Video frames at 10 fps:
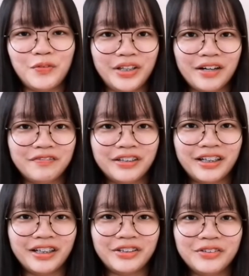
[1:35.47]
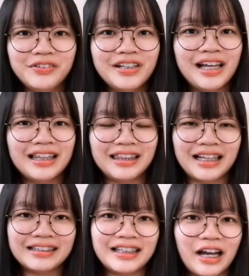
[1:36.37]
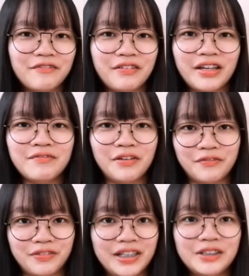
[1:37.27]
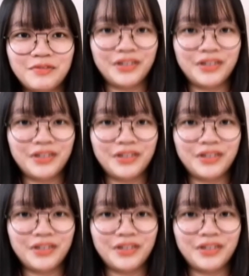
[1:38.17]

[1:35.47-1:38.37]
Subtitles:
Without further ado, let's dive in with this